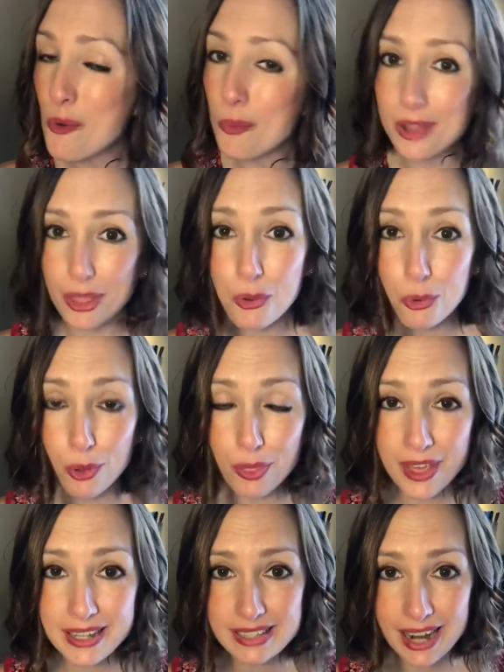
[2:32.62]
One of the cool
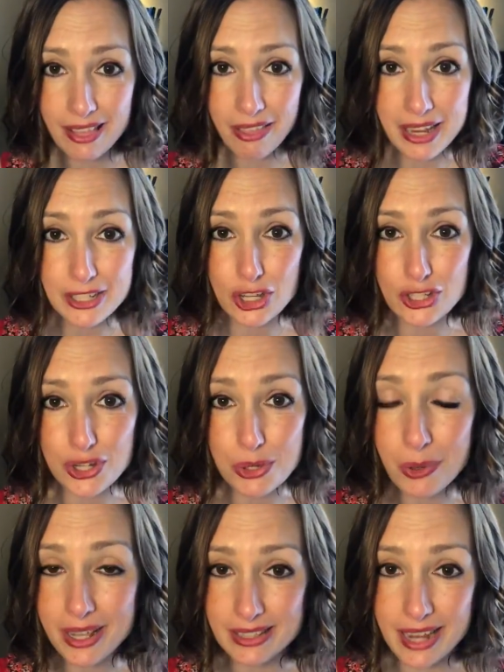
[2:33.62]
things that I like to
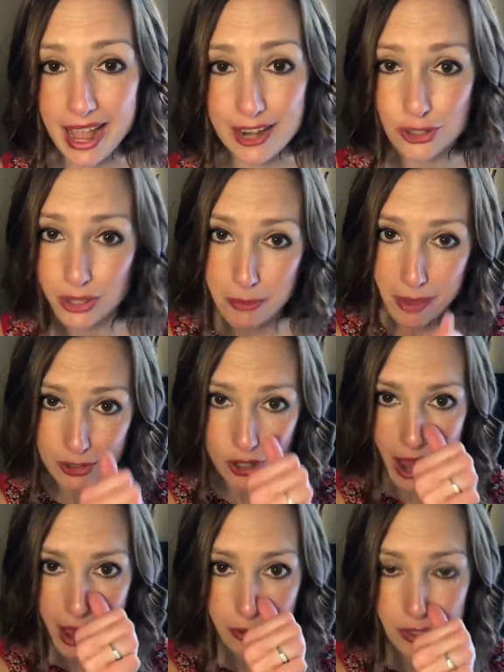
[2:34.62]
do is to actually measure
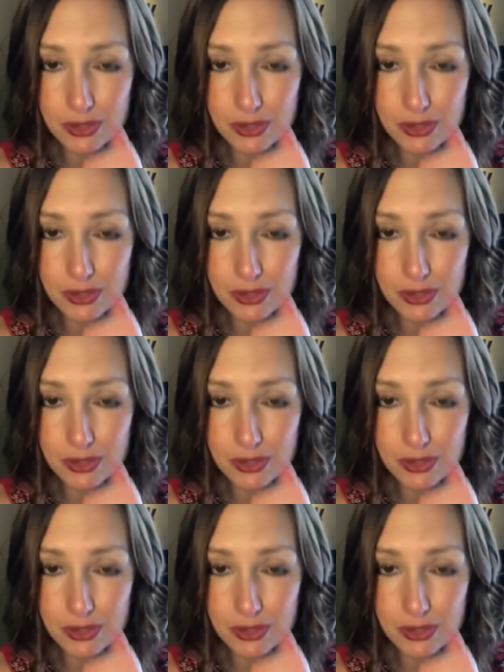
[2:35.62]
out.